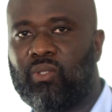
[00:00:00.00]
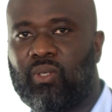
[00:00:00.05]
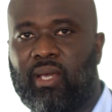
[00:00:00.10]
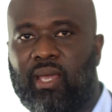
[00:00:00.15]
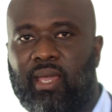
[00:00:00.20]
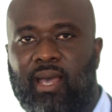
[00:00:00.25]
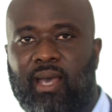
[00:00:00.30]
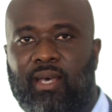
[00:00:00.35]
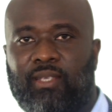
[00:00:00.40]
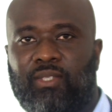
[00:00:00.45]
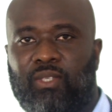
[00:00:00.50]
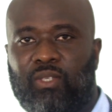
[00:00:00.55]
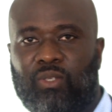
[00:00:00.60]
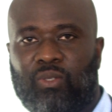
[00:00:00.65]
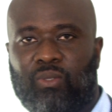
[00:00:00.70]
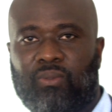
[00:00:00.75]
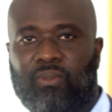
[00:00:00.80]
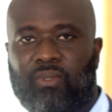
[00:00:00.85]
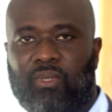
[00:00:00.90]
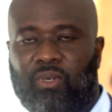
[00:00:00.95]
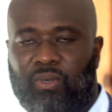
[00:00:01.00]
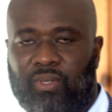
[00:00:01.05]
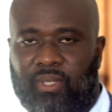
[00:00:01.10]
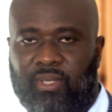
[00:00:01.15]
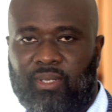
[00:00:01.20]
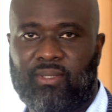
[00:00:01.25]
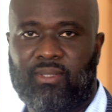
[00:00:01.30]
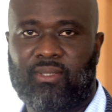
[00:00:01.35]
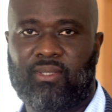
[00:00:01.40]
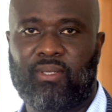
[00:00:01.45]
So I ask you,
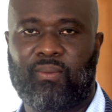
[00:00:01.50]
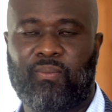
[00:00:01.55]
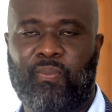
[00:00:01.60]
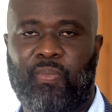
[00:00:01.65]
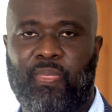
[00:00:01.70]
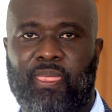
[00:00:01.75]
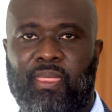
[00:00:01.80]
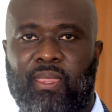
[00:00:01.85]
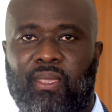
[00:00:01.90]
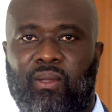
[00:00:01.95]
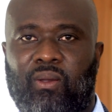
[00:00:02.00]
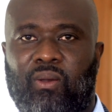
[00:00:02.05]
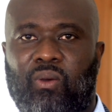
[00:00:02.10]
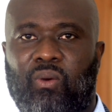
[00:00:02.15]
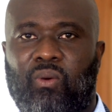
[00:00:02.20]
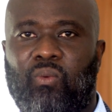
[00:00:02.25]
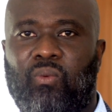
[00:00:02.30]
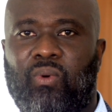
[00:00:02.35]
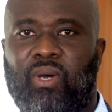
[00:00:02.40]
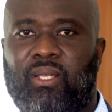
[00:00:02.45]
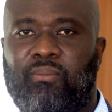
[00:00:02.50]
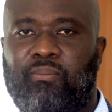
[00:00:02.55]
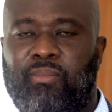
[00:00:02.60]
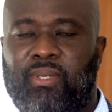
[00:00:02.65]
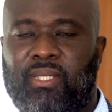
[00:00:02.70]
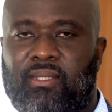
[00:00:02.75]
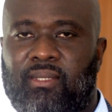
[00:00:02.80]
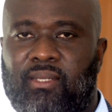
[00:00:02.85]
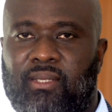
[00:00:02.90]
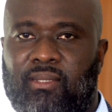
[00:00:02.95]
audience,
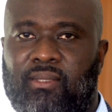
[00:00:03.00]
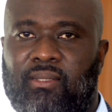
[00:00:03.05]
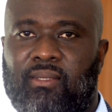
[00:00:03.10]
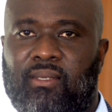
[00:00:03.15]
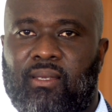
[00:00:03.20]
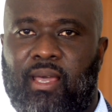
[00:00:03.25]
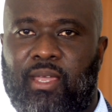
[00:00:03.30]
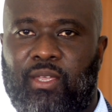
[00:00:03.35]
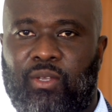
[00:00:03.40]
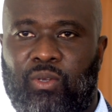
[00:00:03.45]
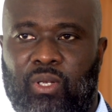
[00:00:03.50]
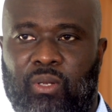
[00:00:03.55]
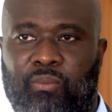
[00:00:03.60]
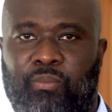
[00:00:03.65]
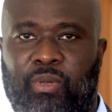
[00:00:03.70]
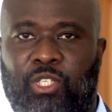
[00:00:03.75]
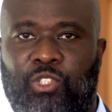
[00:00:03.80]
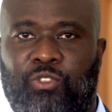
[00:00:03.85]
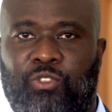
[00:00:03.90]
what business are you going to